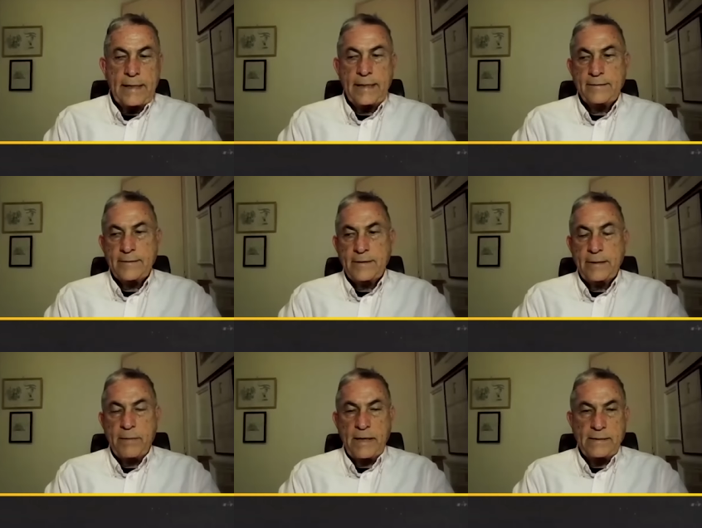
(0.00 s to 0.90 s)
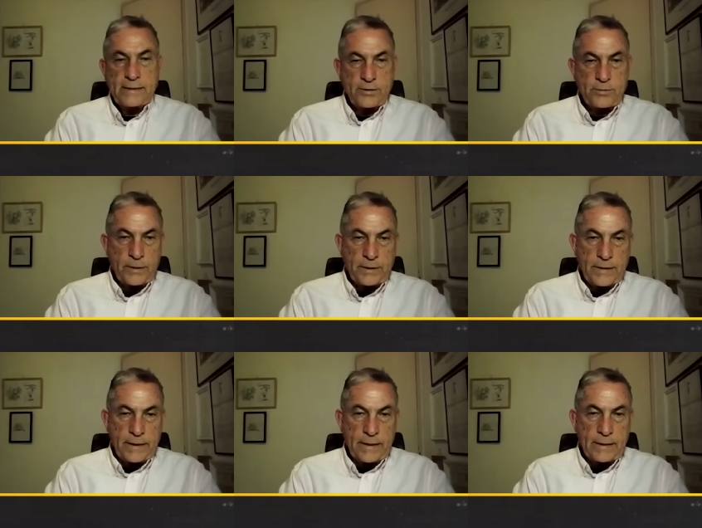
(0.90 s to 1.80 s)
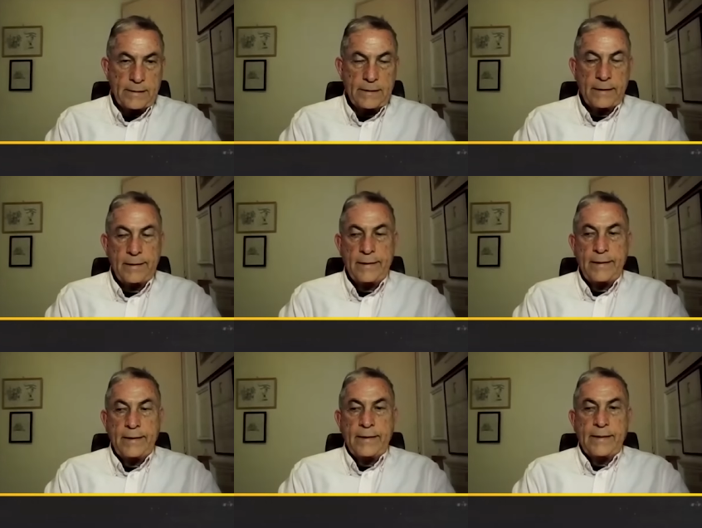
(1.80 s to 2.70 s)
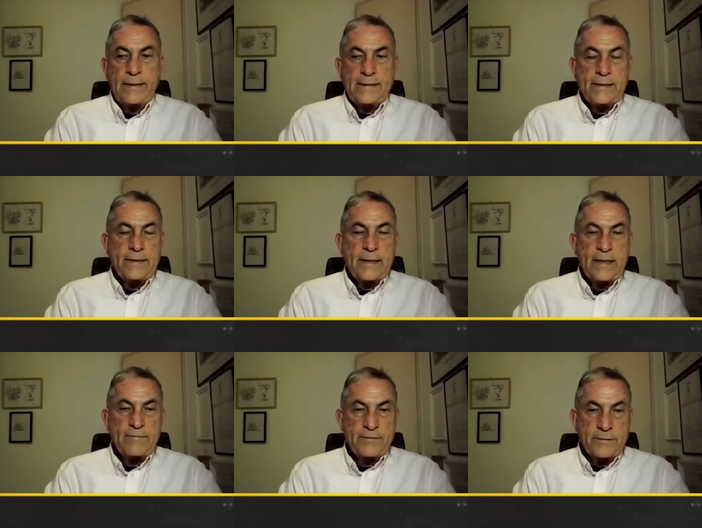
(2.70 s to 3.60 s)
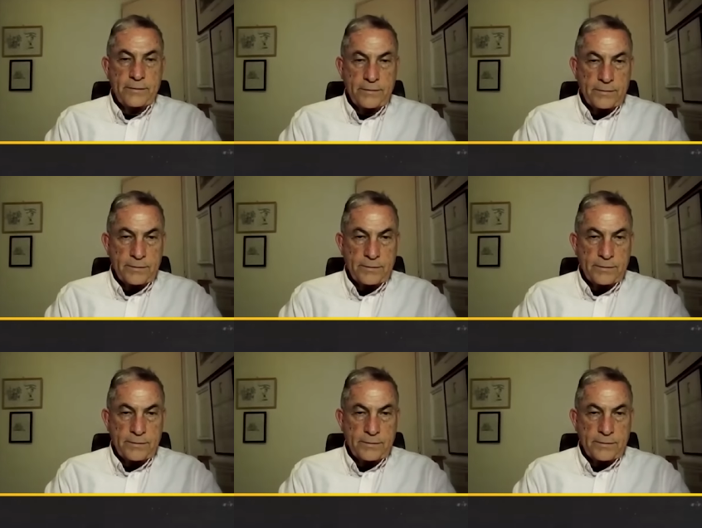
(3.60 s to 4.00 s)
and the mainstream media is in the cover.